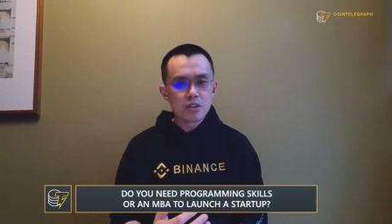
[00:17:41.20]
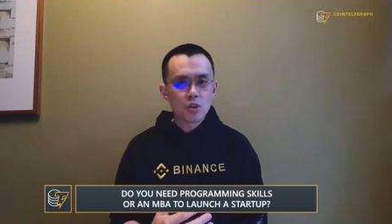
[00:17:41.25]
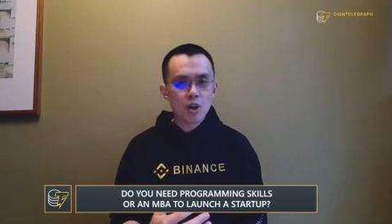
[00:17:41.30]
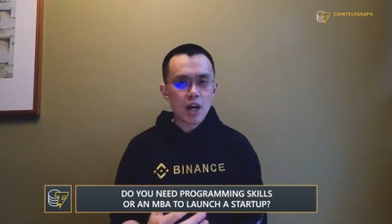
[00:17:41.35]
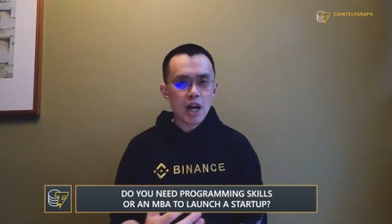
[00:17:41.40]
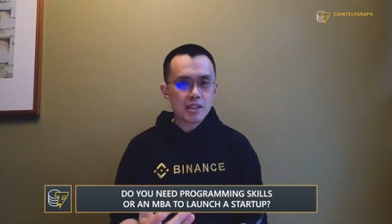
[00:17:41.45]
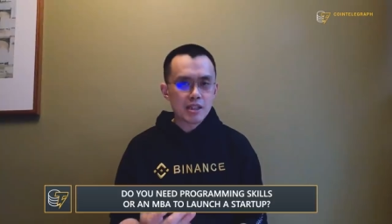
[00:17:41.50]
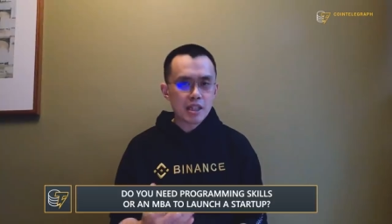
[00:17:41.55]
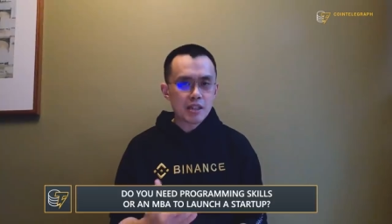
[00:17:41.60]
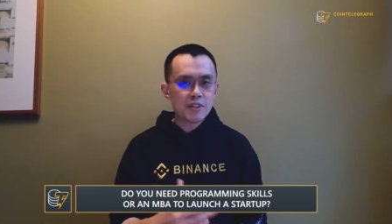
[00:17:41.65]

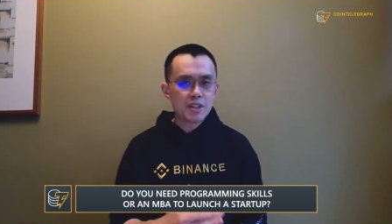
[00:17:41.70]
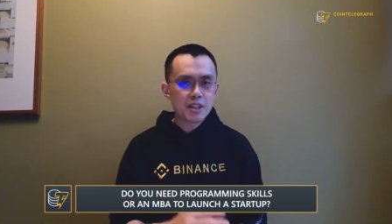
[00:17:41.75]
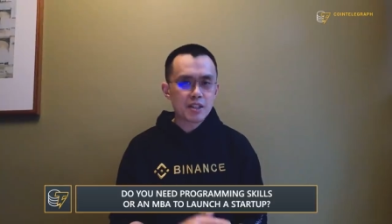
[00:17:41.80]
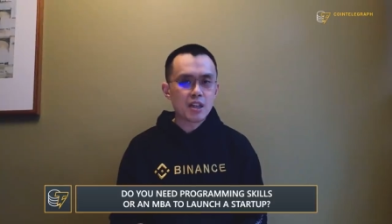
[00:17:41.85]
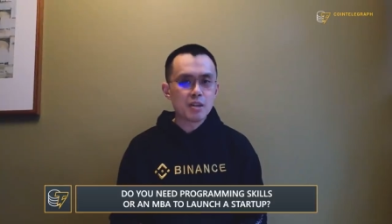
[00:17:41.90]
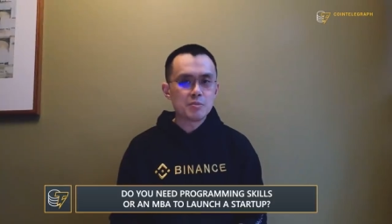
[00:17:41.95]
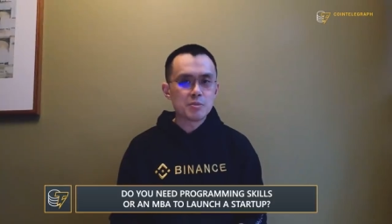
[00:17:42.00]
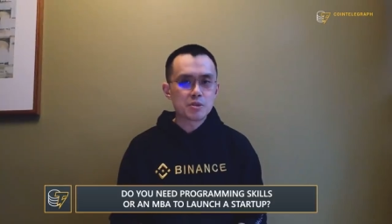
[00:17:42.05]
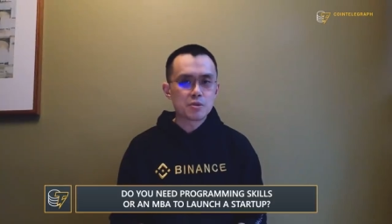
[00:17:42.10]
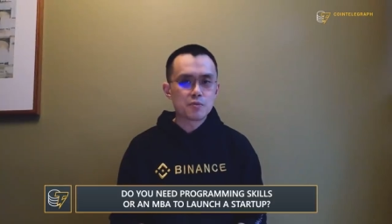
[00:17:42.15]
So I
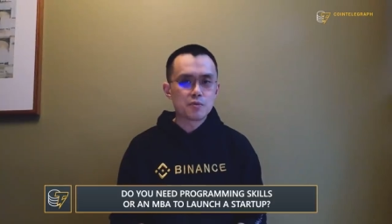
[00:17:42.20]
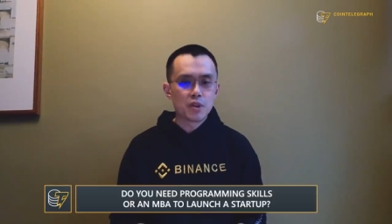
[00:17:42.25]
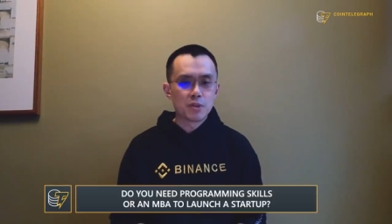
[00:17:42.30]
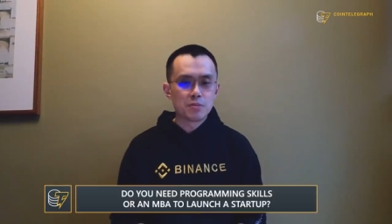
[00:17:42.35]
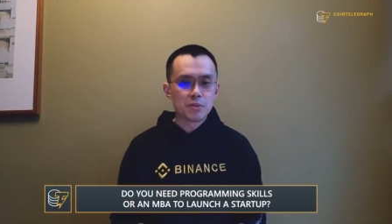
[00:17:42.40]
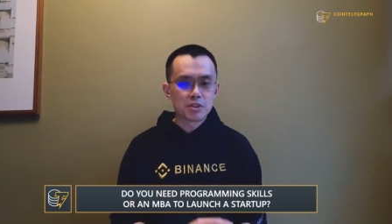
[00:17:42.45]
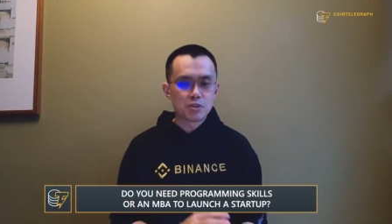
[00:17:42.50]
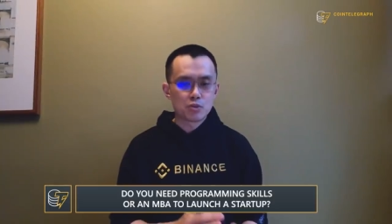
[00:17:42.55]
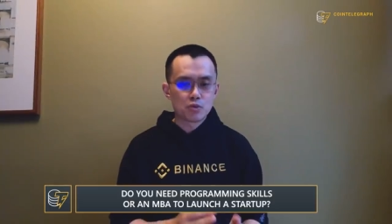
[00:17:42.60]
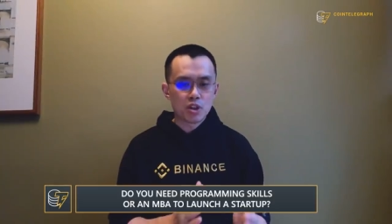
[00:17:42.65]
definitely comes
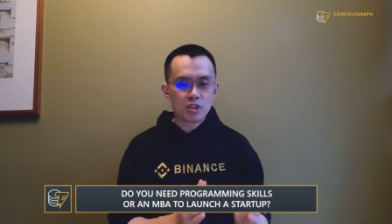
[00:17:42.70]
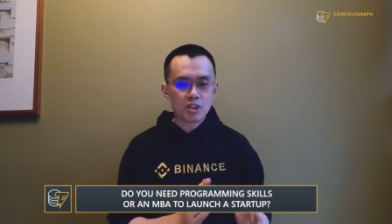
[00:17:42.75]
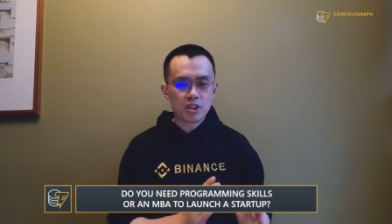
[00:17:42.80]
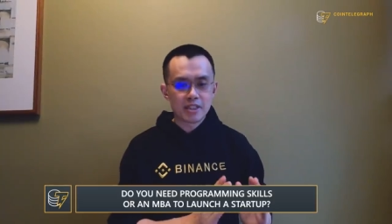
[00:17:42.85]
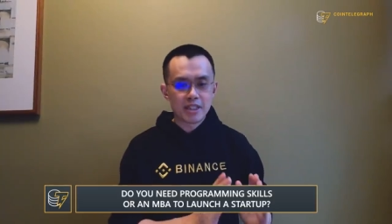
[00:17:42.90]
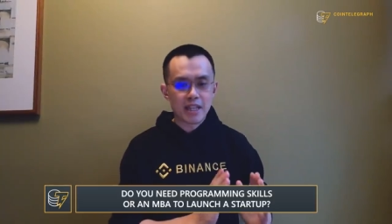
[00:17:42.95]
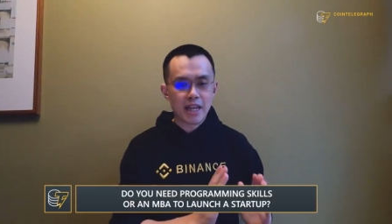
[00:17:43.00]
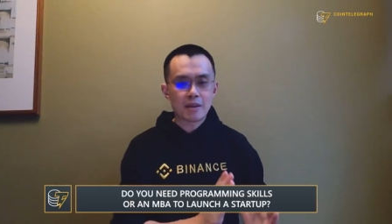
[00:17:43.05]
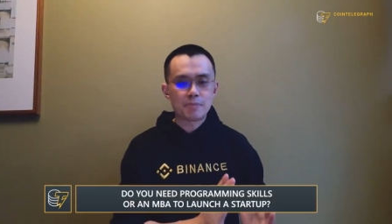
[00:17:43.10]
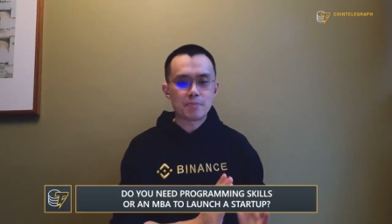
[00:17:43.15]
from a
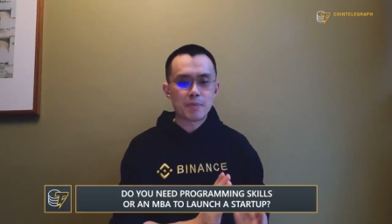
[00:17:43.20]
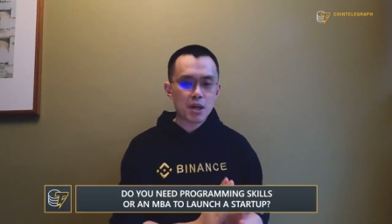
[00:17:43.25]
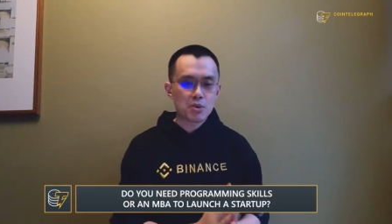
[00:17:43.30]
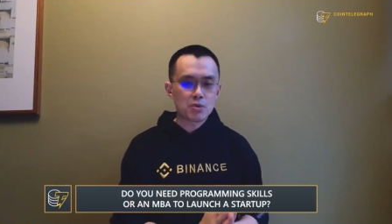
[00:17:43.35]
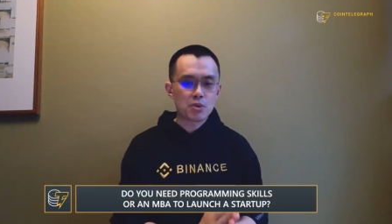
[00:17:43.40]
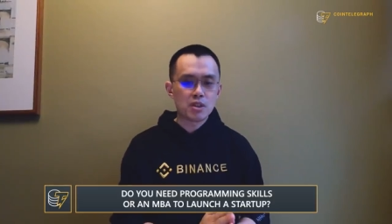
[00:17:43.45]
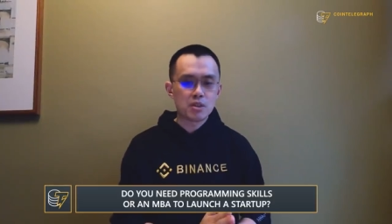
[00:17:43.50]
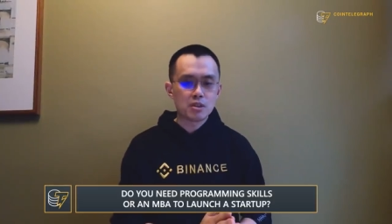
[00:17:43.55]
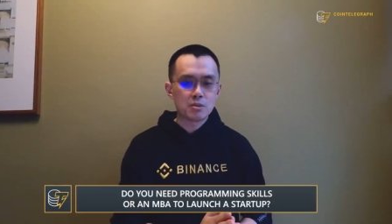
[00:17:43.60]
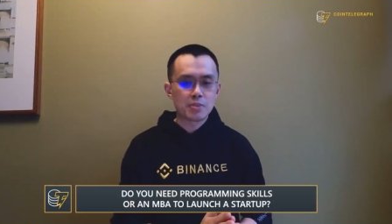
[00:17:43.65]
stronger tech
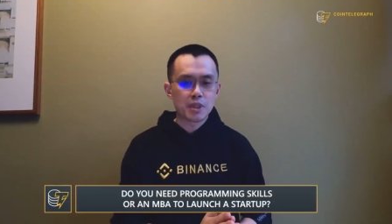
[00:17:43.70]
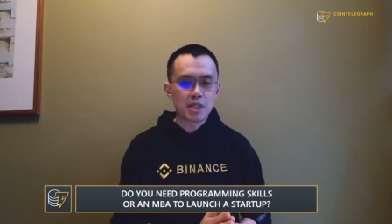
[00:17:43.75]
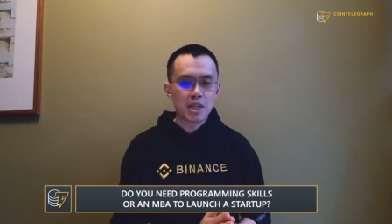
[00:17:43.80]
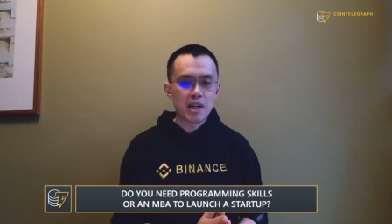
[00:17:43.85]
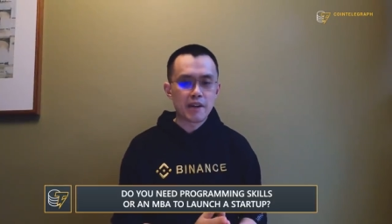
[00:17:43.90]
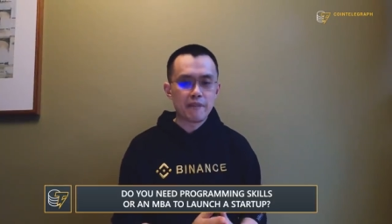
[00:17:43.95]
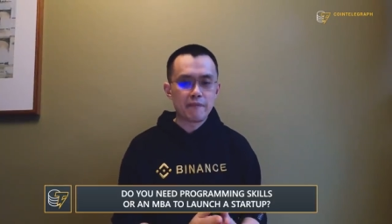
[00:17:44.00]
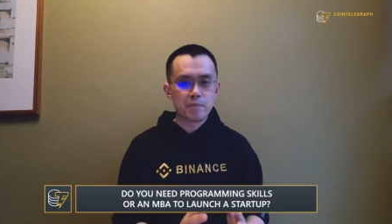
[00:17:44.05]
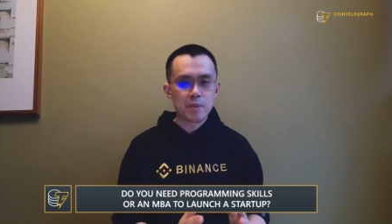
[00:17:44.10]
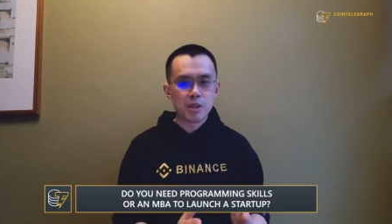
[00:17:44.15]
background,
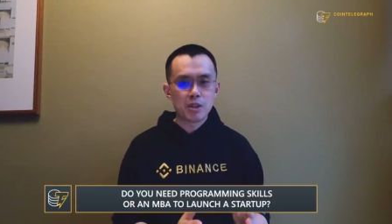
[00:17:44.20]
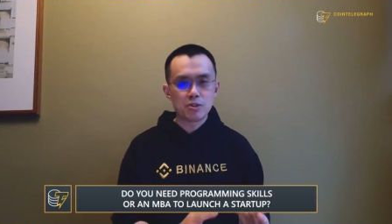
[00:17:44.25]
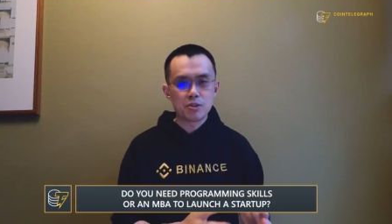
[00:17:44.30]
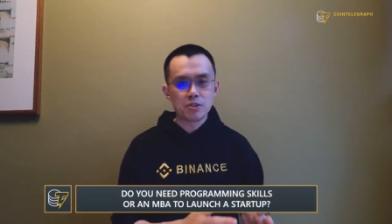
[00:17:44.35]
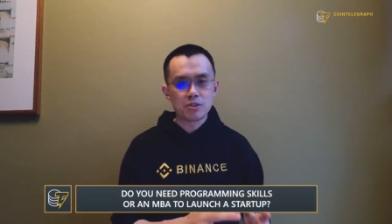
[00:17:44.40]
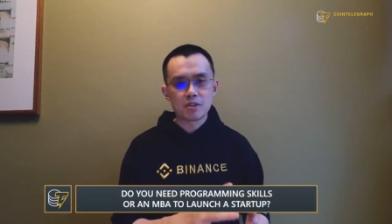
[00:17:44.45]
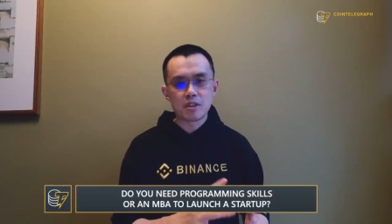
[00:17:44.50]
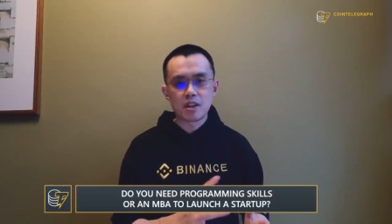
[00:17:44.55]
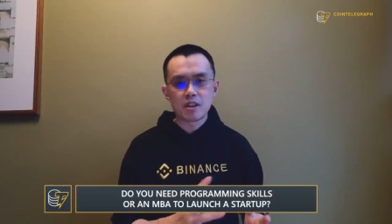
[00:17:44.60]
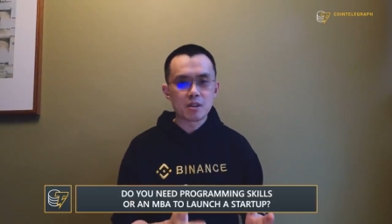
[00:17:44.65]
but I've been
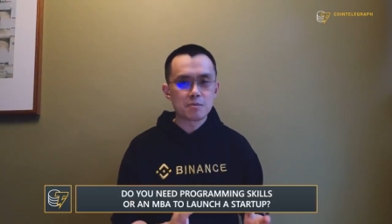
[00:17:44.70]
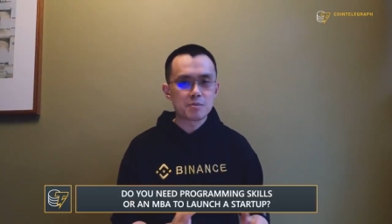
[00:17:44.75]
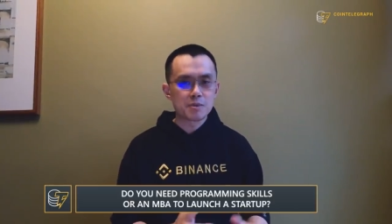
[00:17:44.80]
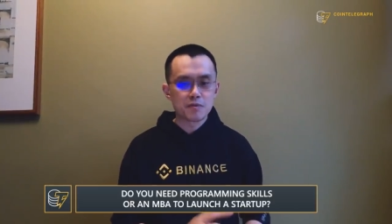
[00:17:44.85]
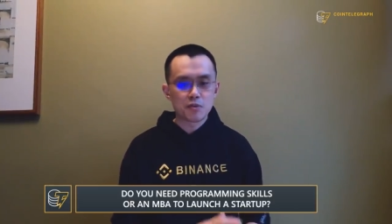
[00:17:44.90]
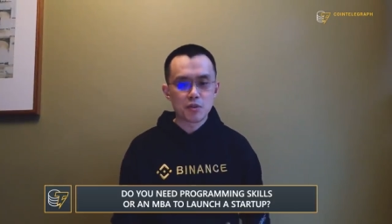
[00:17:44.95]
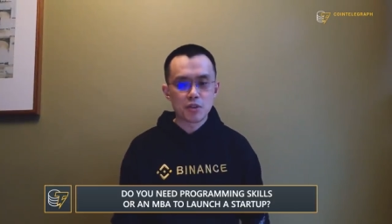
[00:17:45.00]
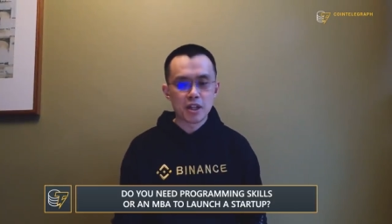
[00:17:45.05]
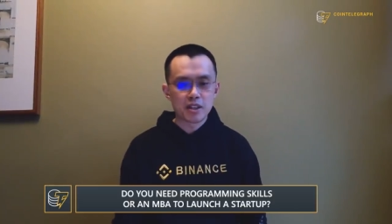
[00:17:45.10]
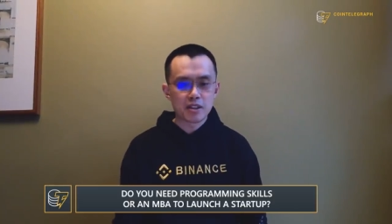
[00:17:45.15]
doing
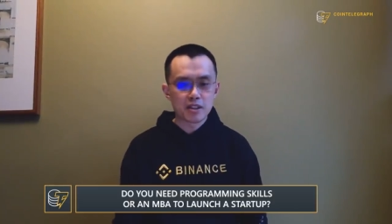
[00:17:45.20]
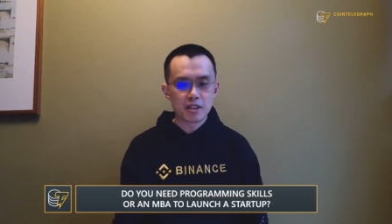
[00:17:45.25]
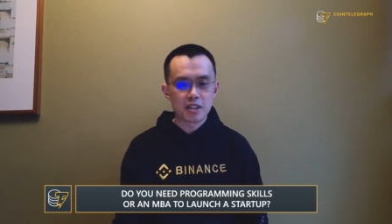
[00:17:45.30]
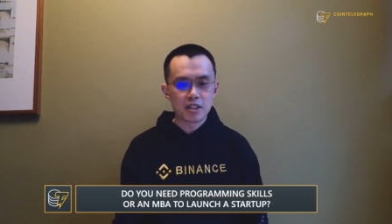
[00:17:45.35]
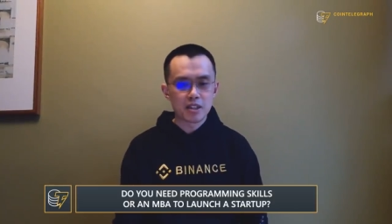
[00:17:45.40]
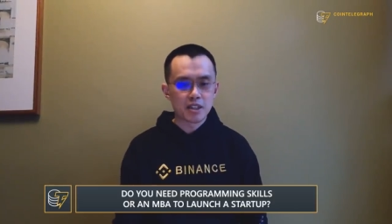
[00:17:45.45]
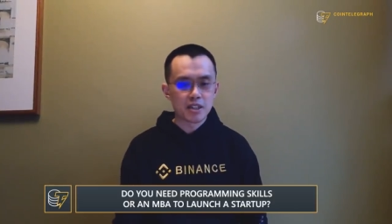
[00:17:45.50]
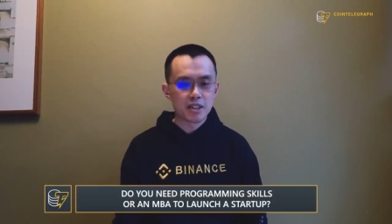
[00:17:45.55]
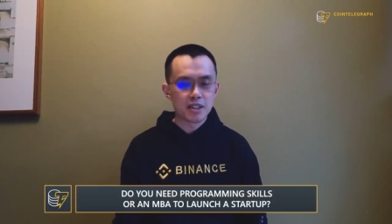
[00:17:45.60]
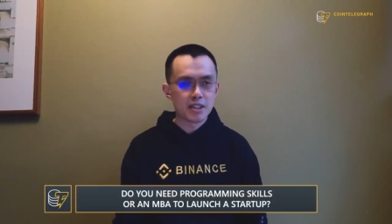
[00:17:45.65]
startups for like
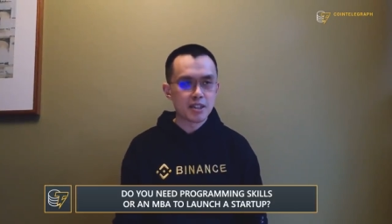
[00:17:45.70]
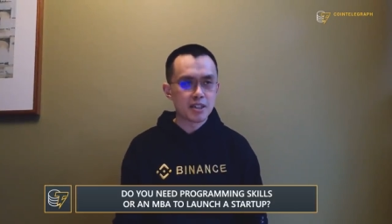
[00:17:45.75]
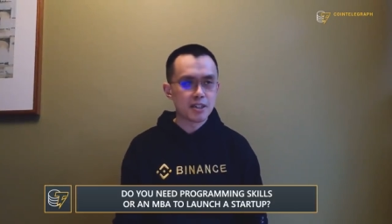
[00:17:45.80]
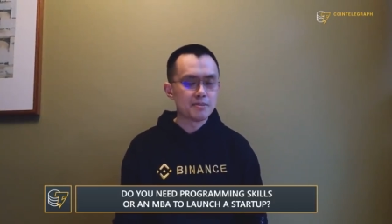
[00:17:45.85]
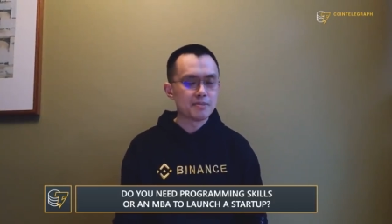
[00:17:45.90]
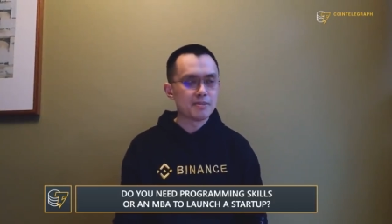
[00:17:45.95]
a,